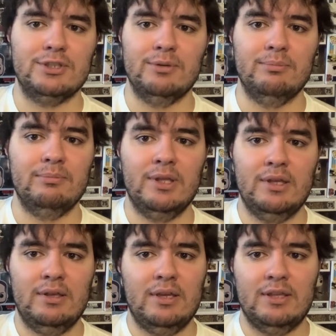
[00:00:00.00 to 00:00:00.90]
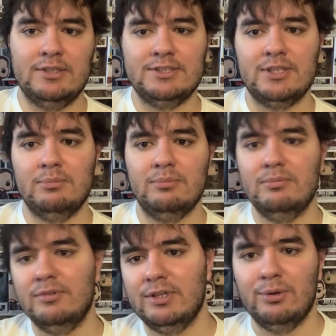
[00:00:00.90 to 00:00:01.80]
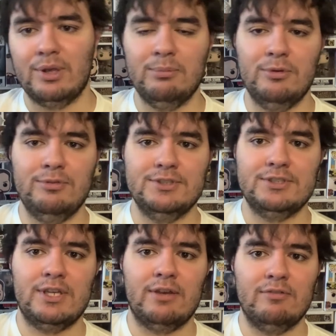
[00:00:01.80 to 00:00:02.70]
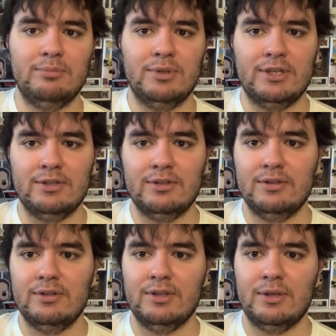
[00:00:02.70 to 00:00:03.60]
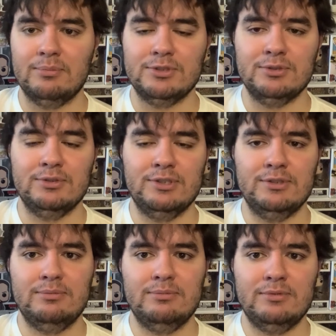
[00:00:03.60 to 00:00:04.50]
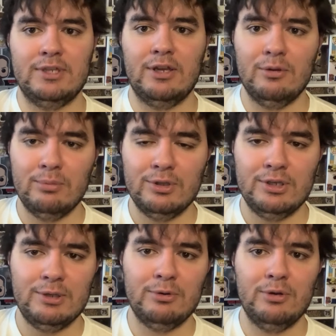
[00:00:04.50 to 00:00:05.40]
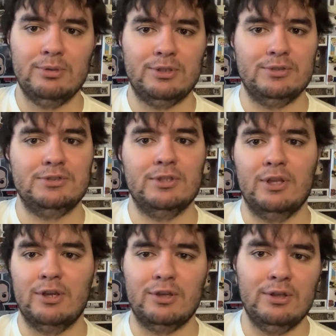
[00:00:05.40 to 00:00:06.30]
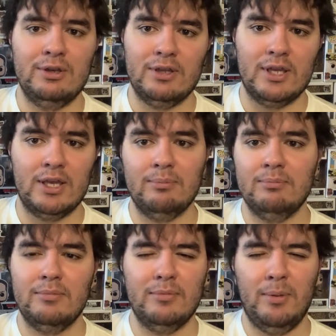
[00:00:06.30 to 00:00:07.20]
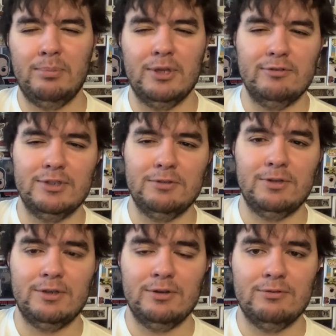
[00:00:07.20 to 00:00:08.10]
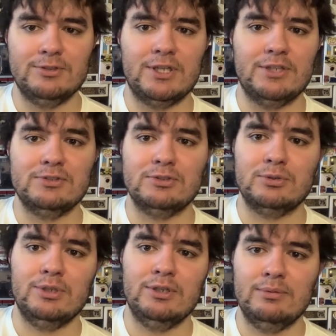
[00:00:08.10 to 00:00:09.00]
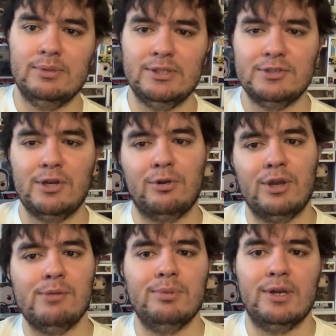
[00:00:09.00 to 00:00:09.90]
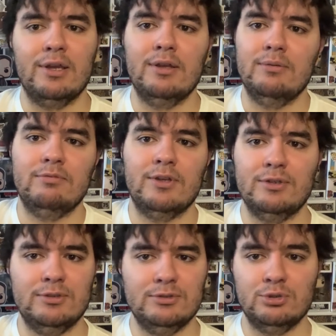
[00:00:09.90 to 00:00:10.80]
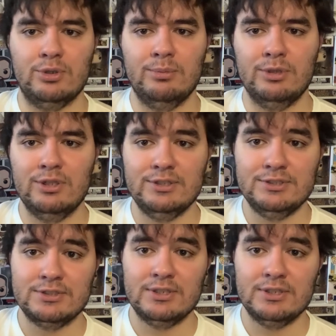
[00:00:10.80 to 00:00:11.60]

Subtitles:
I think some video game movies haven't been absolutely terrible anymore, but they're still not good. I'm a bit of a defender of Assassin's Creed. It's not great, but I found it enjoyable at least.